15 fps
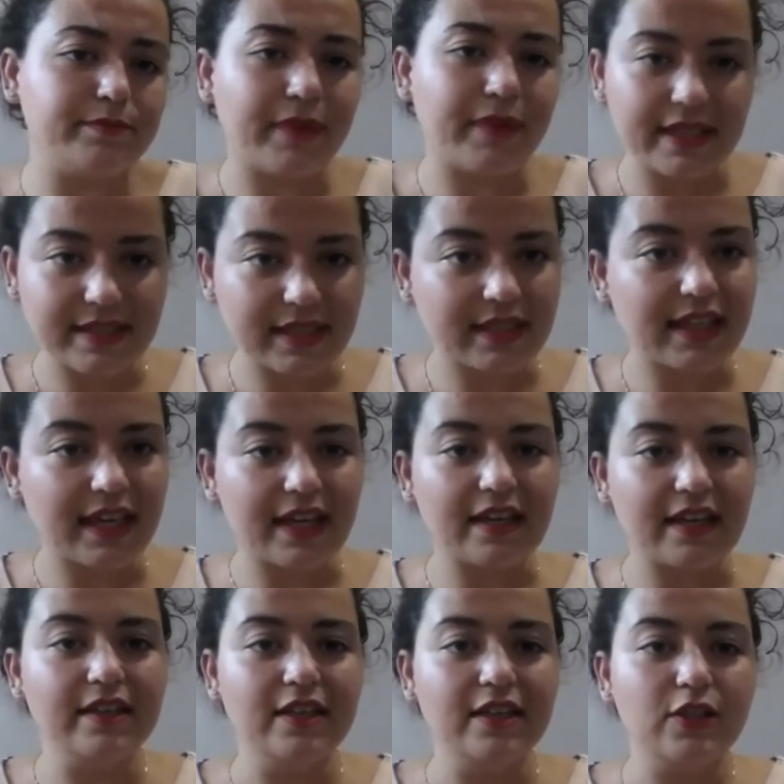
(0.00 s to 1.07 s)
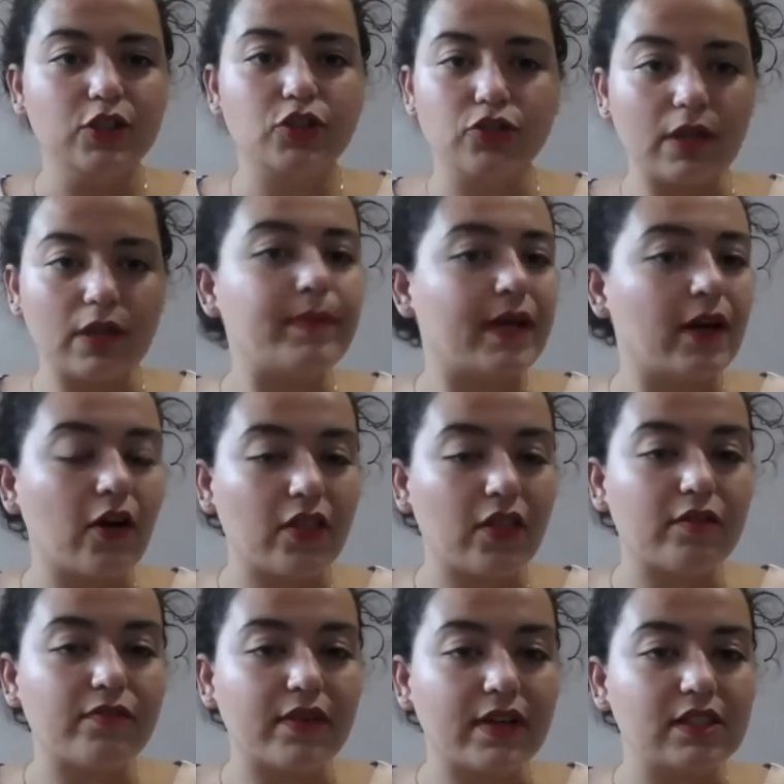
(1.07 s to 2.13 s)
basically stripping all
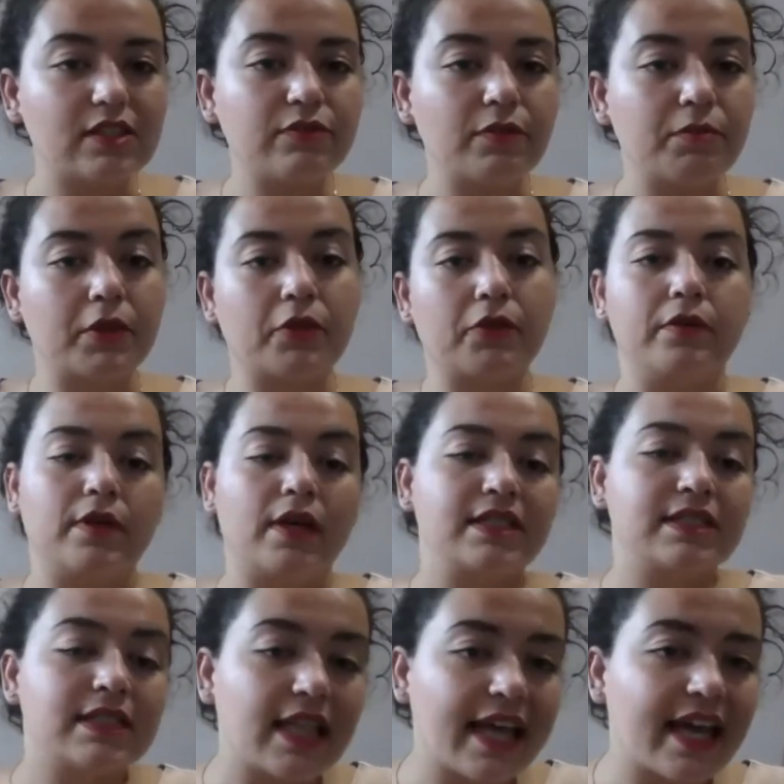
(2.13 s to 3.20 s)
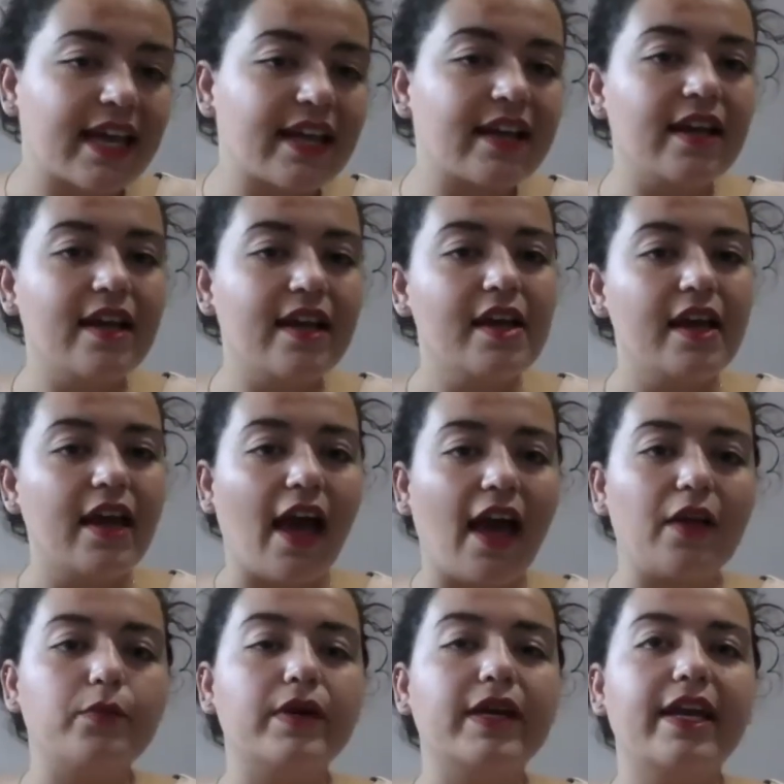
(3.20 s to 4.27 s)
the funds from the Ku Klux Klan.
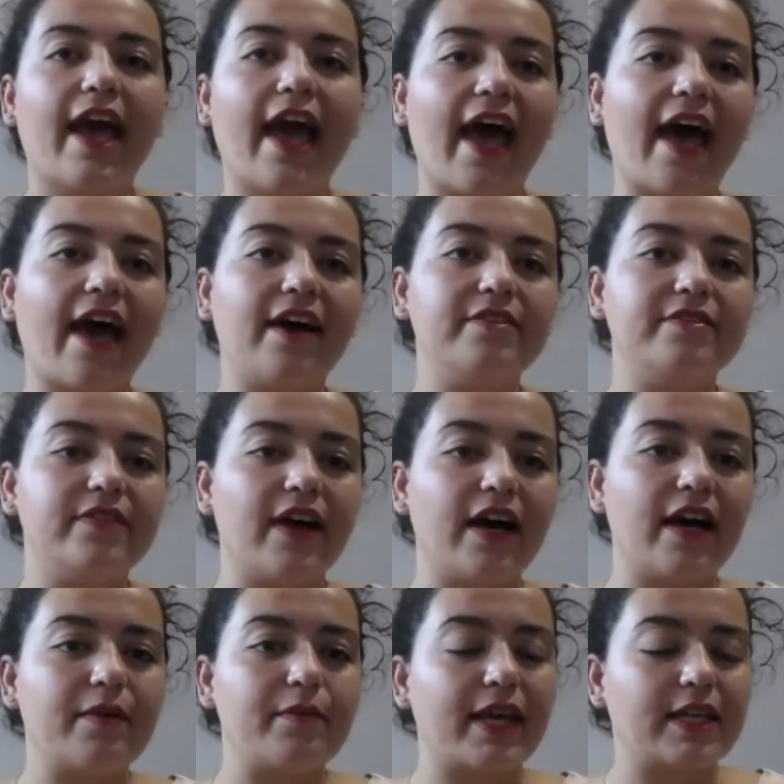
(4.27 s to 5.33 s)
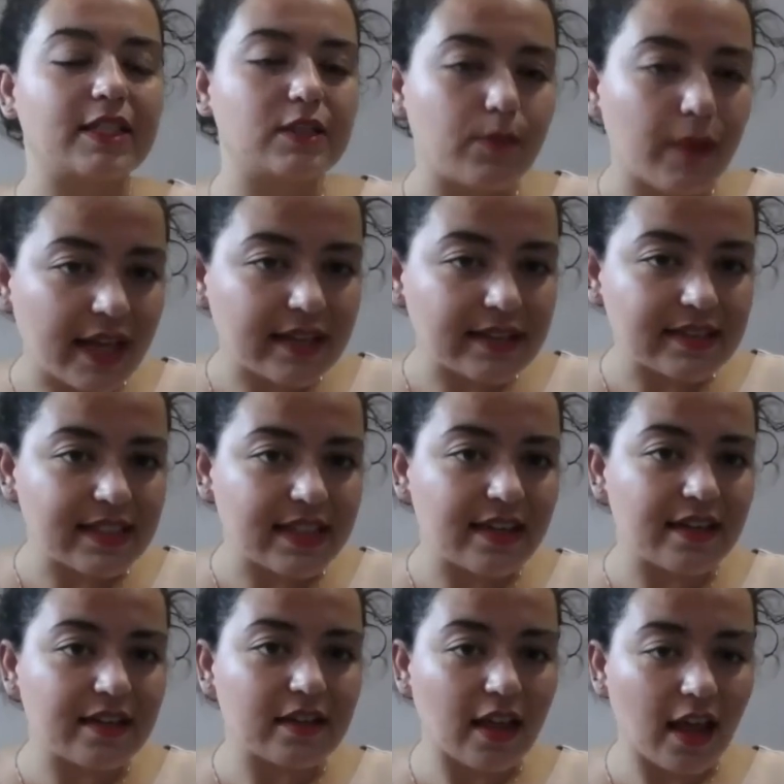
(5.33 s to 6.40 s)
And we have expanded
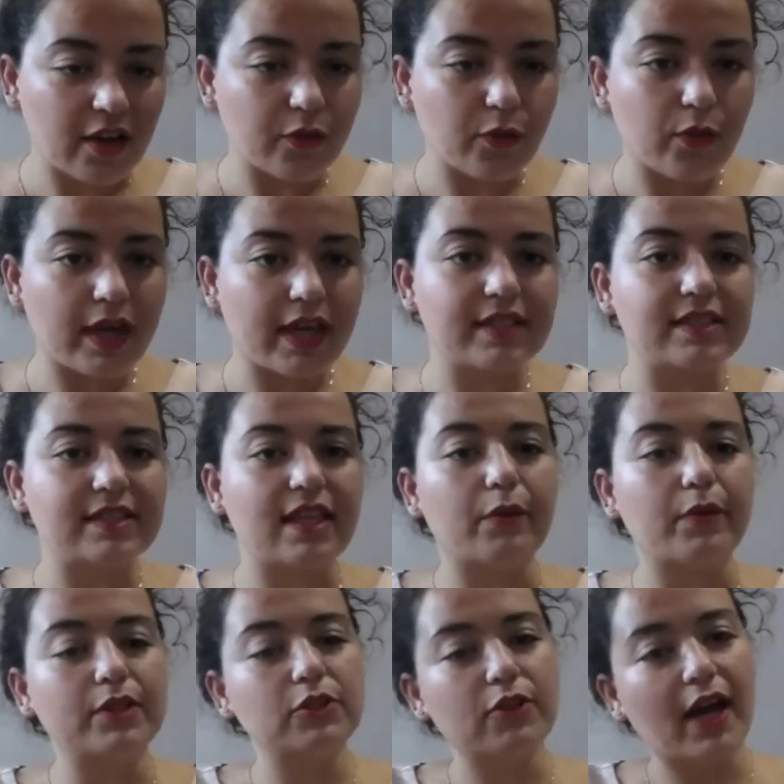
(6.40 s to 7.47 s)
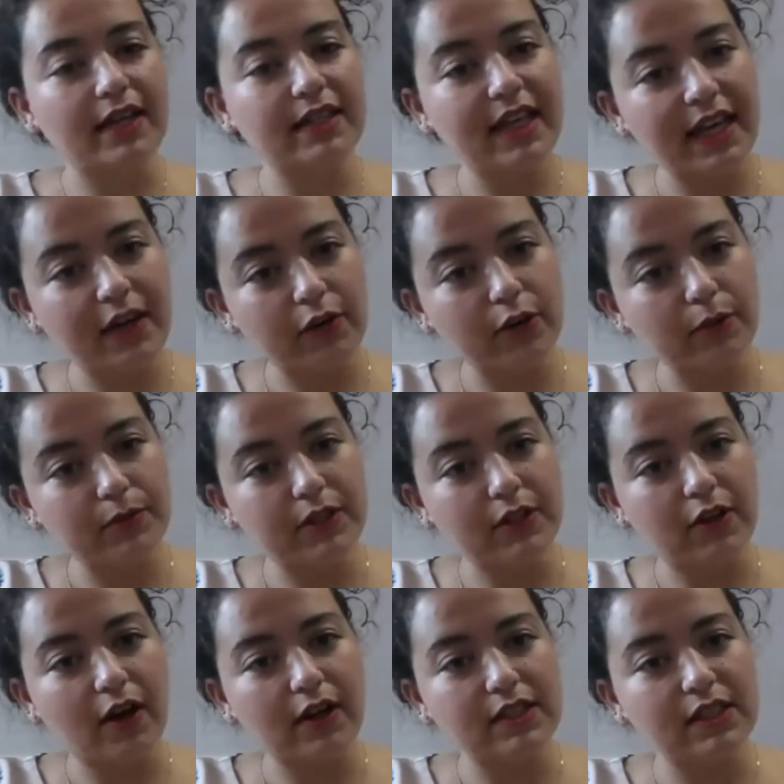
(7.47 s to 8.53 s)
in a lot of ways. Now we track hate groups
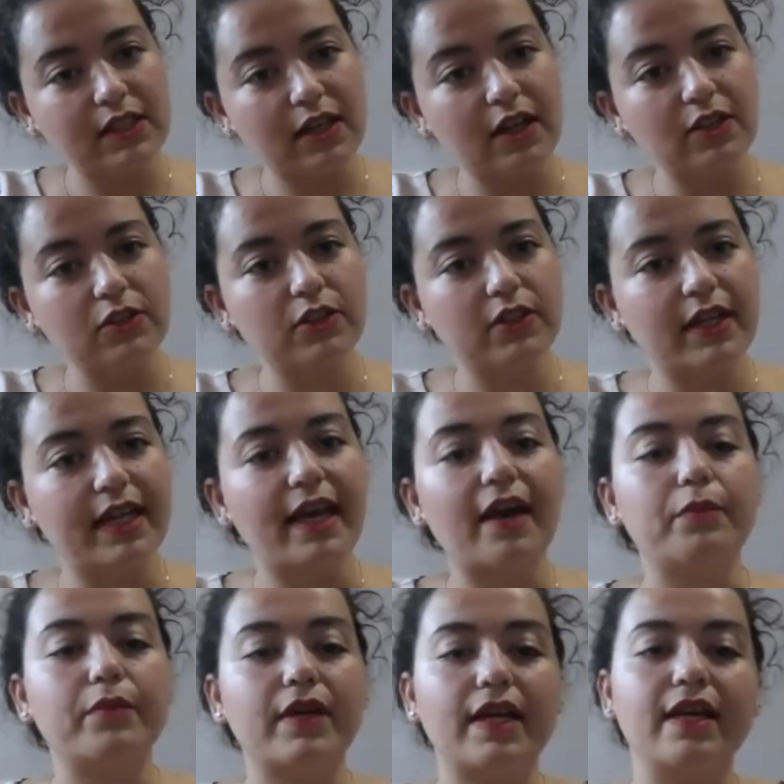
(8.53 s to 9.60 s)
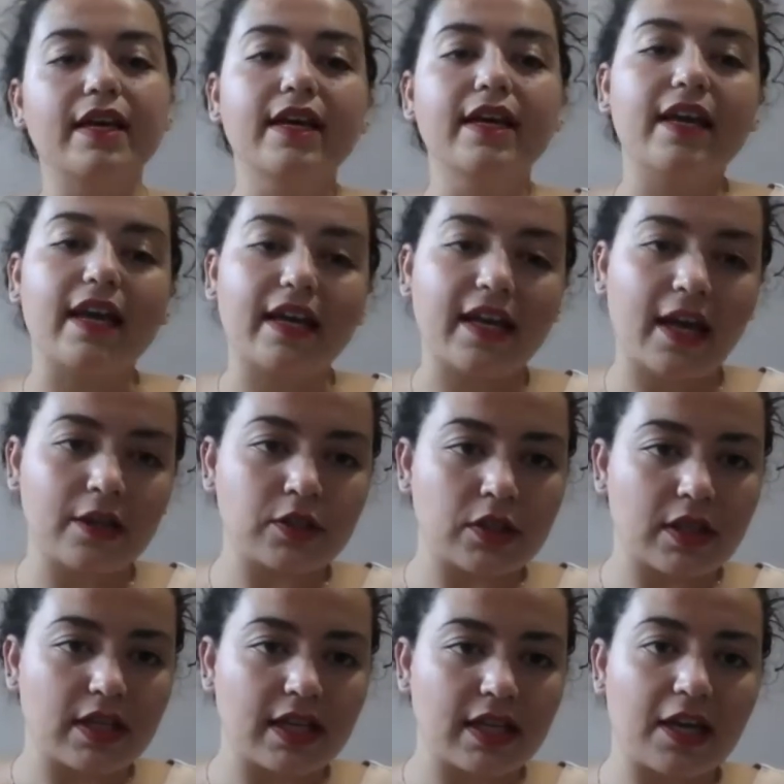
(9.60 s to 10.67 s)
across the country and we engage
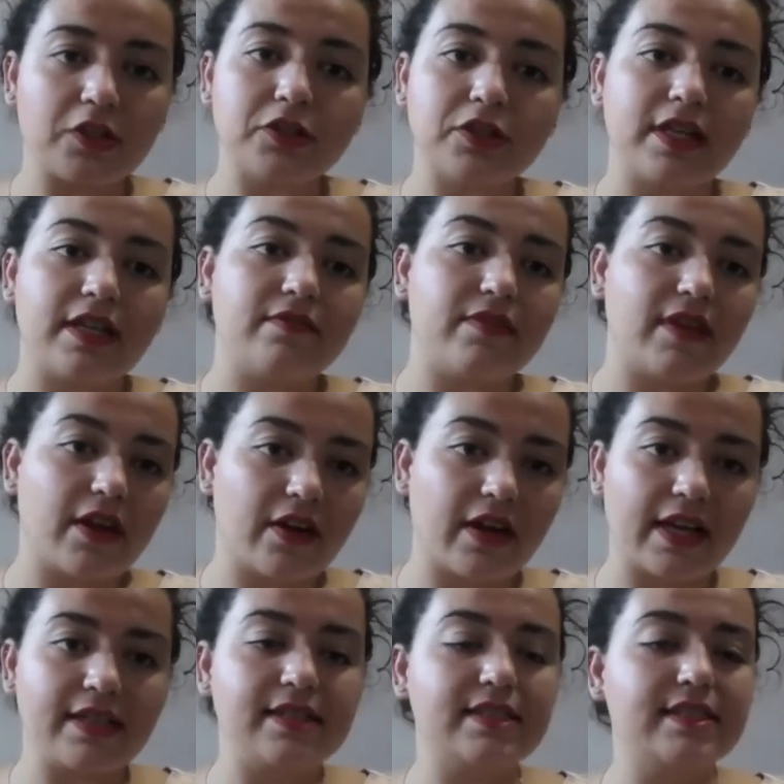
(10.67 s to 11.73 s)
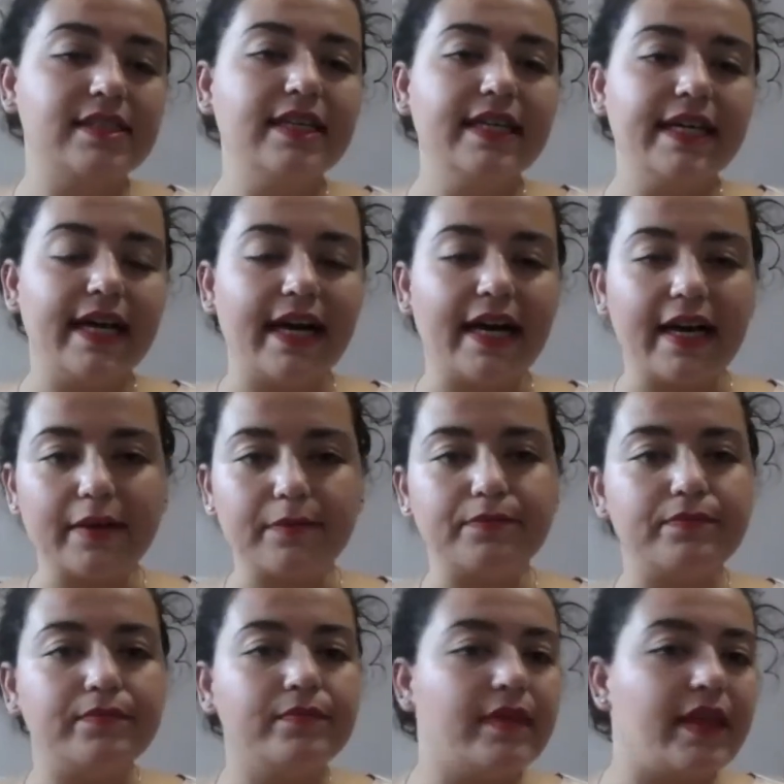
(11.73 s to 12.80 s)
in litigation in various
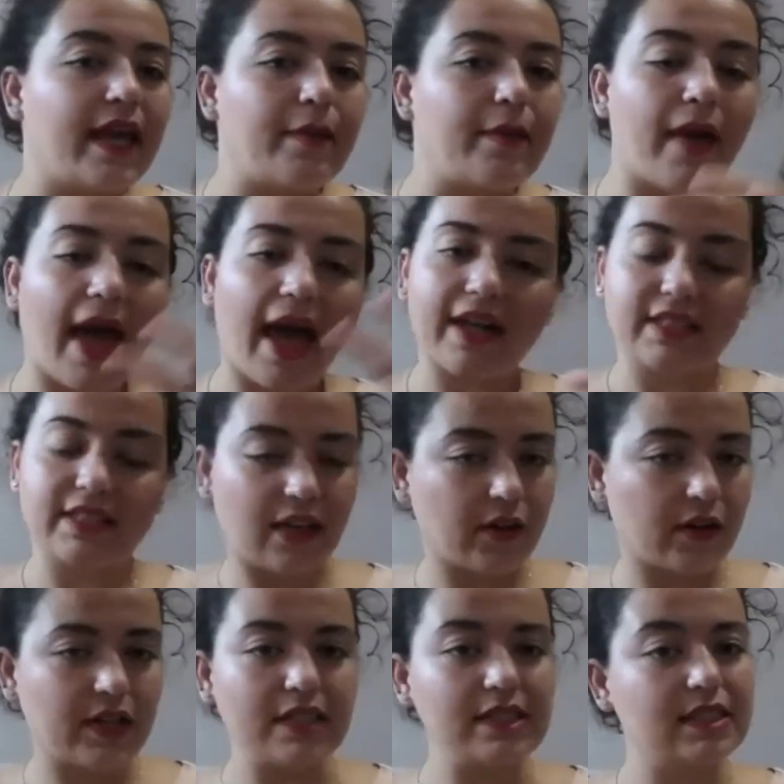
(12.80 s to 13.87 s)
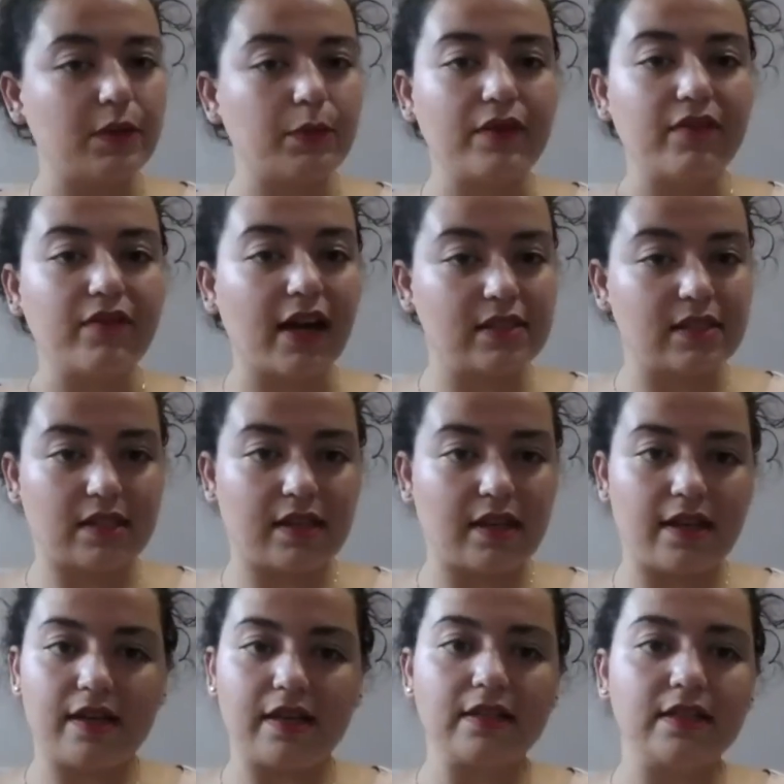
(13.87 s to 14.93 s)
impact areas that we've
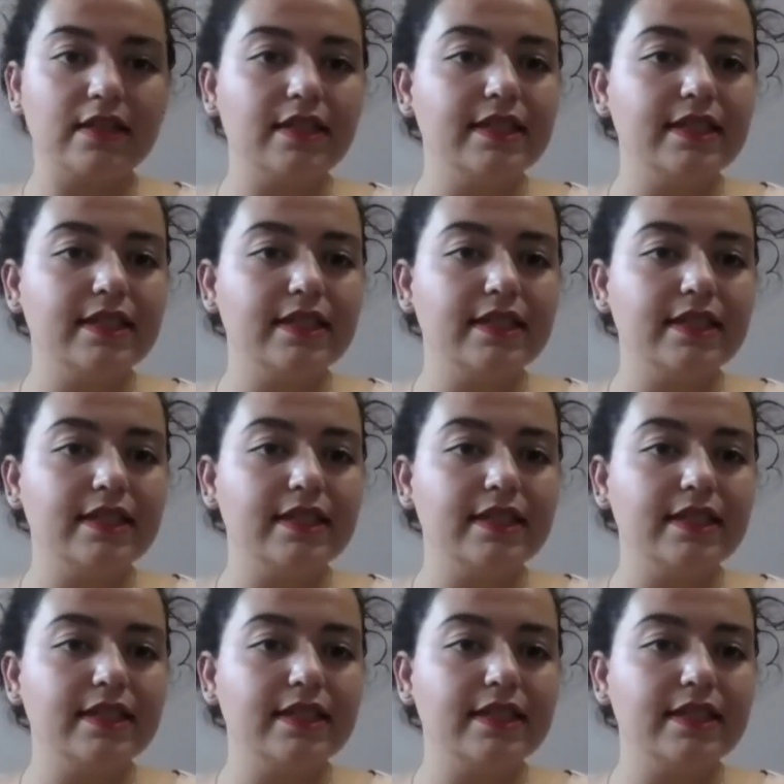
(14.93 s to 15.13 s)
isolated